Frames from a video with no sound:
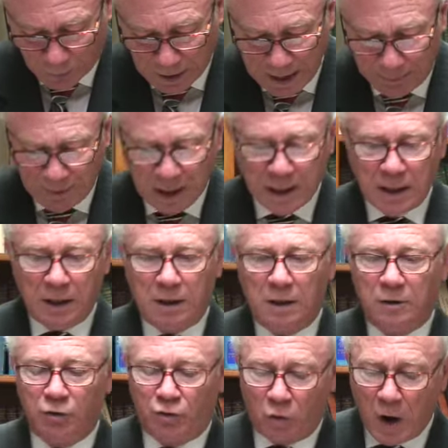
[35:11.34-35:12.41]
let me
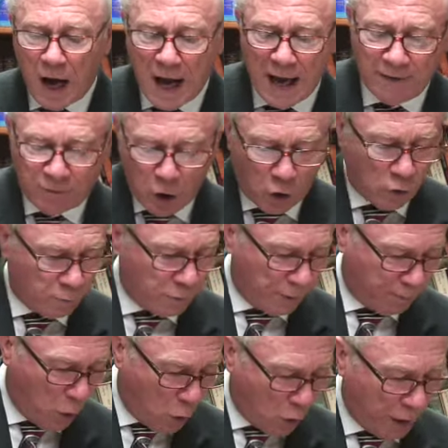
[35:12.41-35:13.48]
drive home the
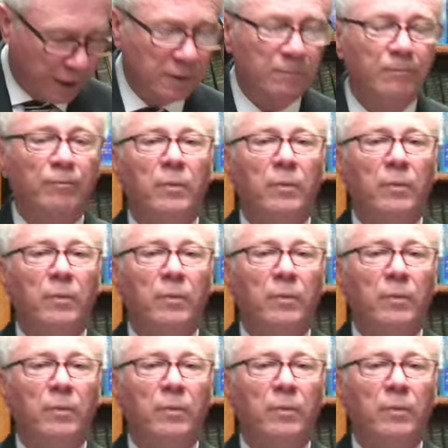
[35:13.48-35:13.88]
point